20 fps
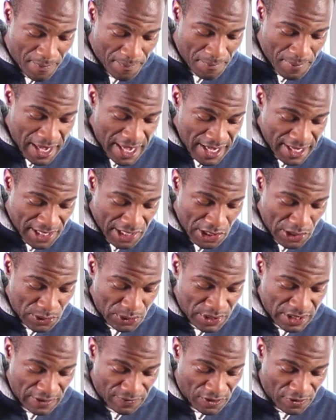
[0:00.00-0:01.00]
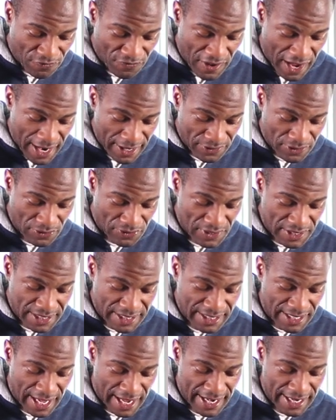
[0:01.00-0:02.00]
make use of the fact that
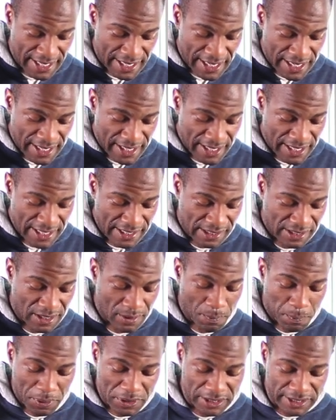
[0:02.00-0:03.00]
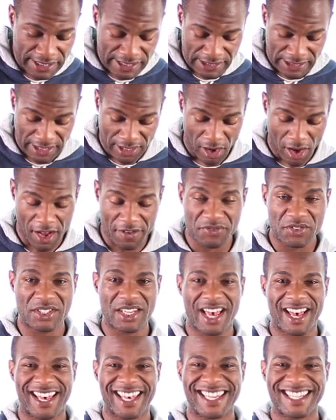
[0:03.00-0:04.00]
this knight is completely
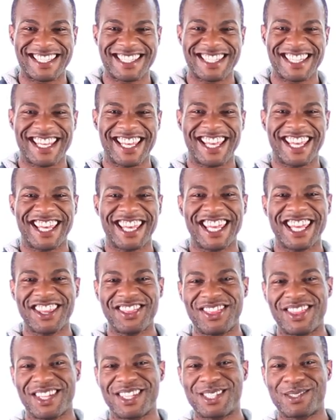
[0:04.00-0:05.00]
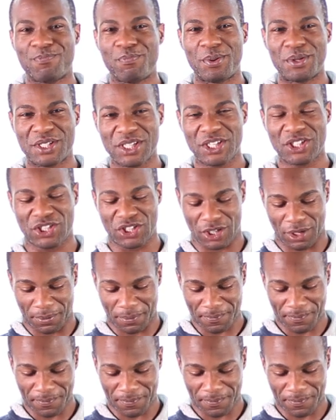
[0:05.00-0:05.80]
offsides in this position.